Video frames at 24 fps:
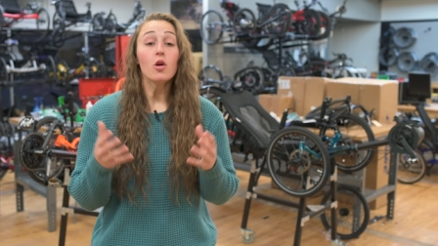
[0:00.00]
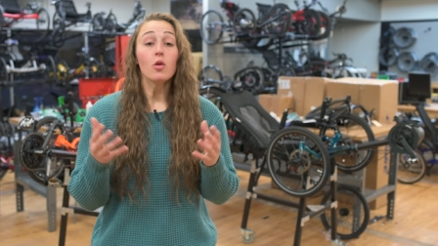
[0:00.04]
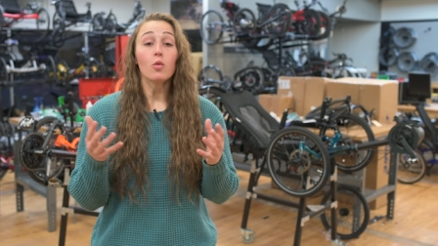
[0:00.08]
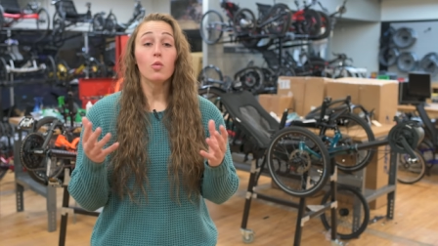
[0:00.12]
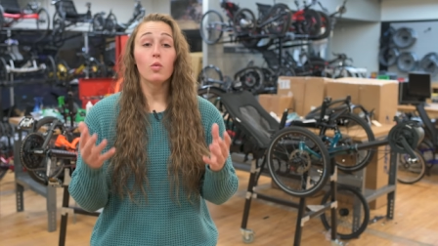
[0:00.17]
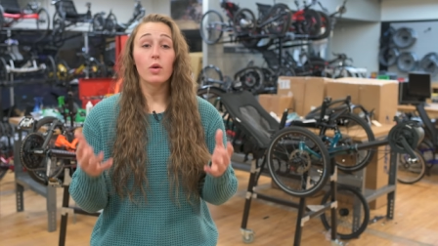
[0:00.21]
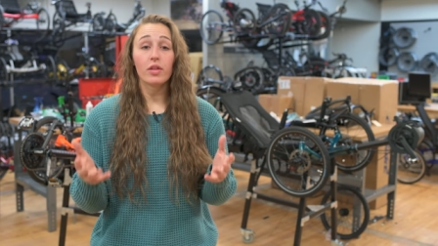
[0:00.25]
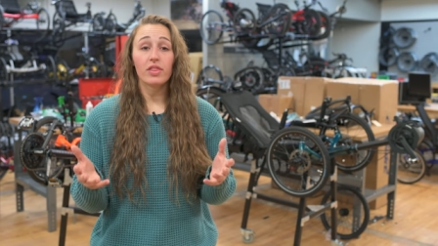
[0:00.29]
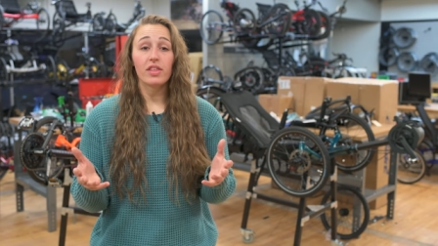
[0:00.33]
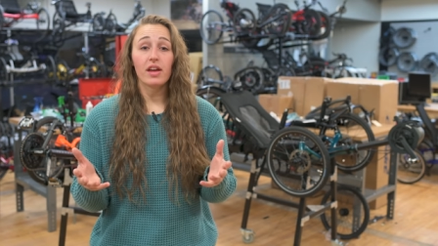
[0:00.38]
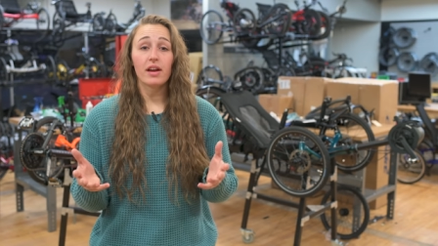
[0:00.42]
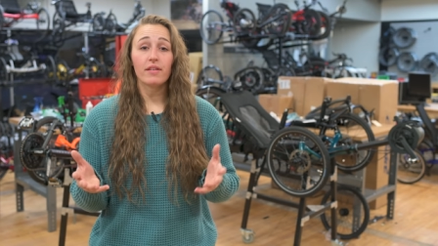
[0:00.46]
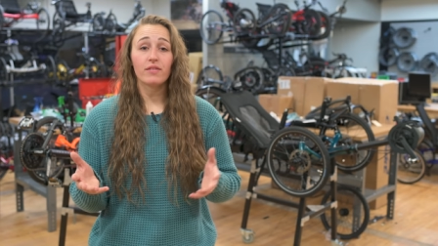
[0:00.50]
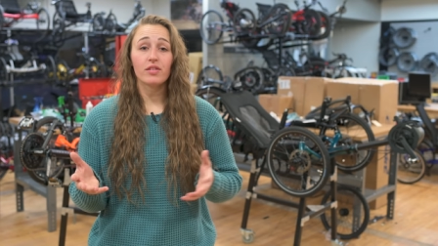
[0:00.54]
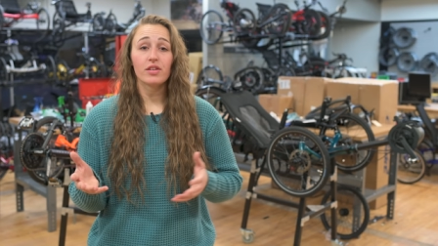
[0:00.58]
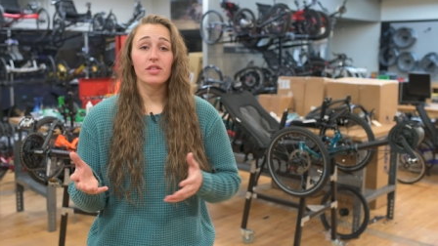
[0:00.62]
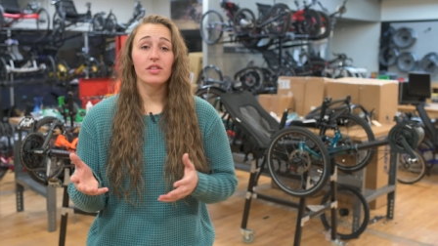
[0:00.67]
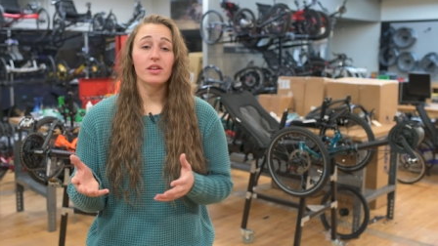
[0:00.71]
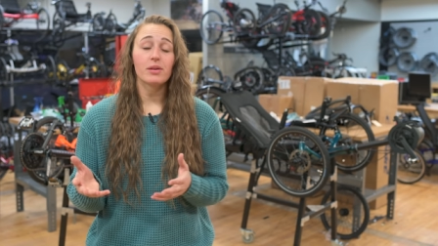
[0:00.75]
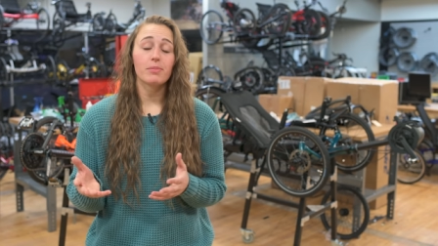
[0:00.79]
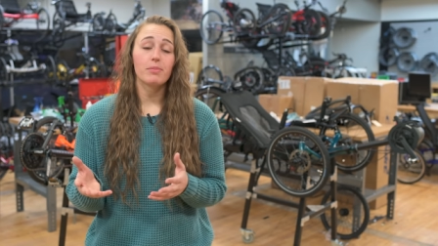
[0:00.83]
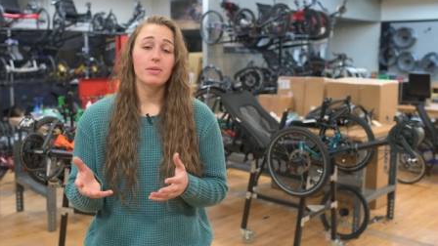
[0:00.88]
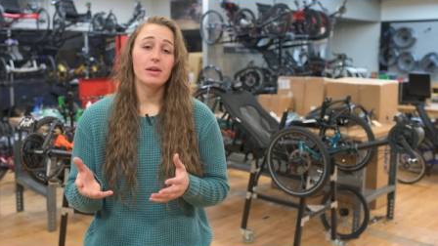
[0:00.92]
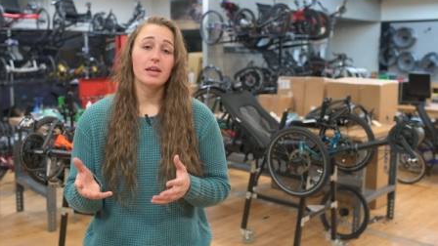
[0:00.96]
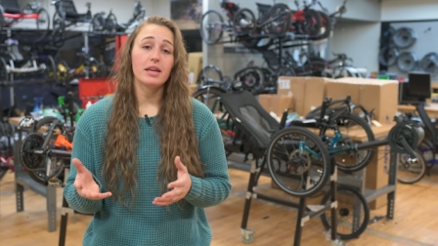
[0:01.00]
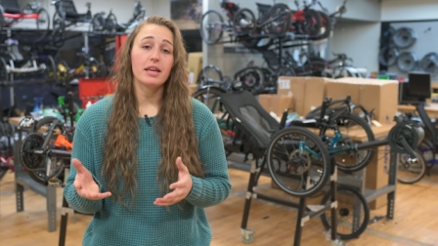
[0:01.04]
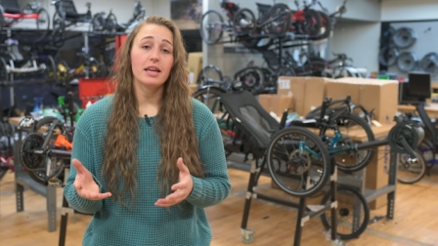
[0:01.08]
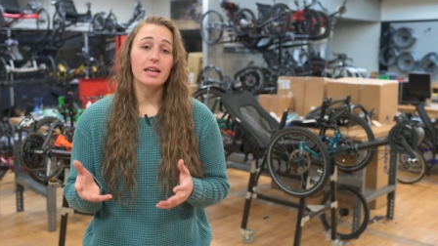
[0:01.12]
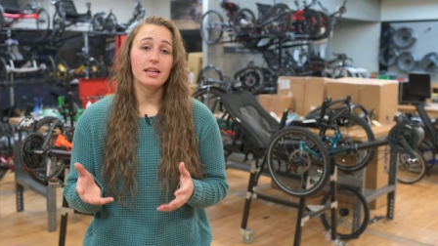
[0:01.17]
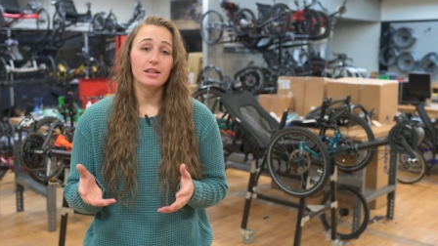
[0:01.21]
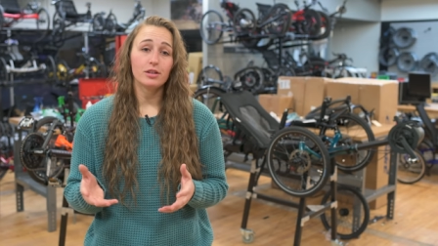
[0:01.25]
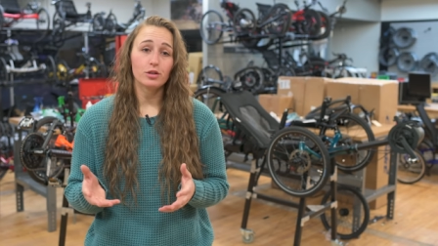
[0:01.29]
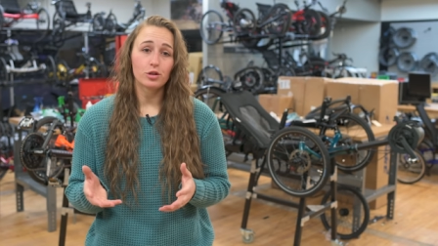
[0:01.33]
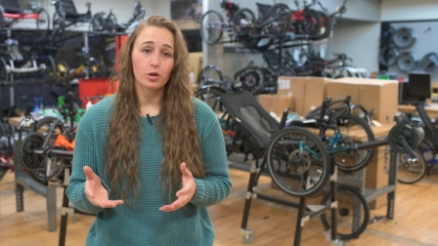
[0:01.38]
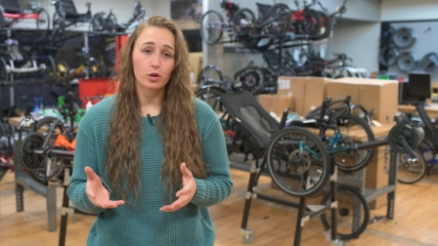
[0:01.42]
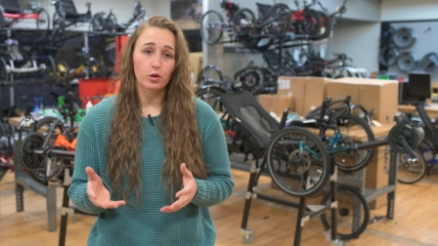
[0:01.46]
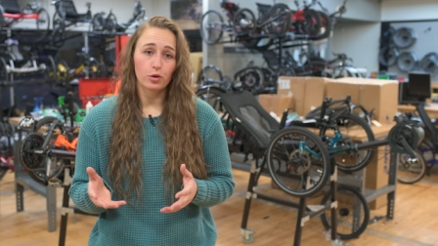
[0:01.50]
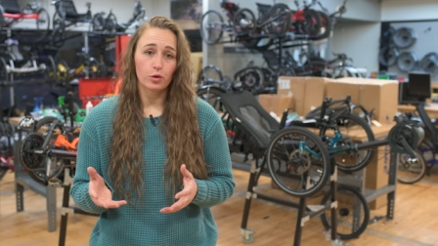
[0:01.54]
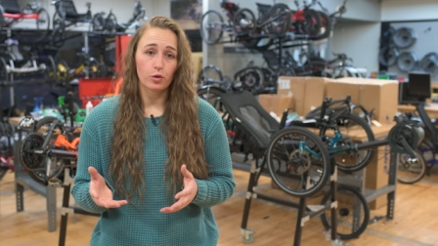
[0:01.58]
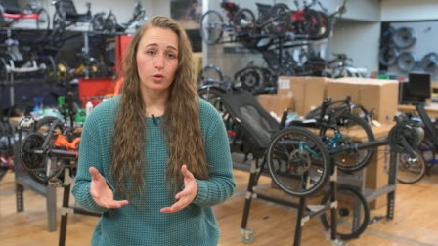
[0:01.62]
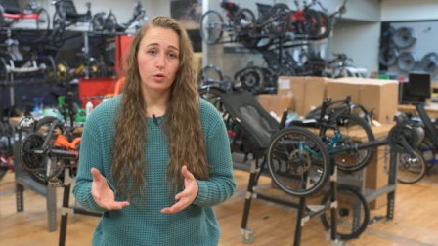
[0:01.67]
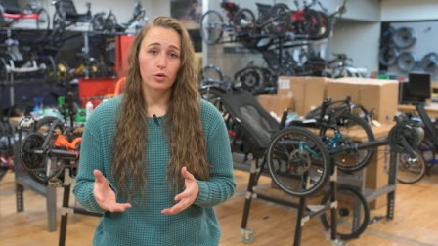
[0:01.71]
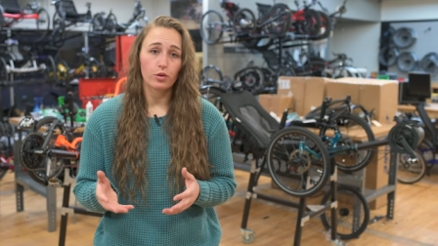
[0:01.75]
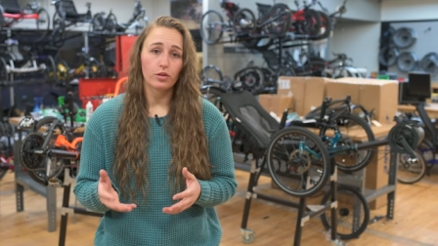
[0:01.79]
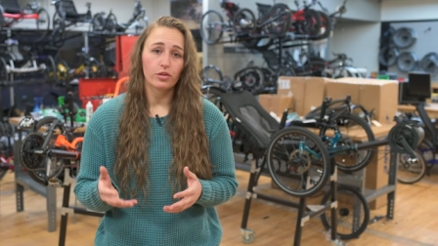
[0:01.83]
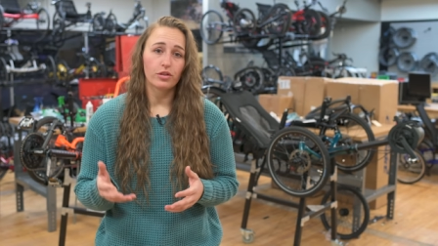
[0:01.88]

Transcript: With everything being internal,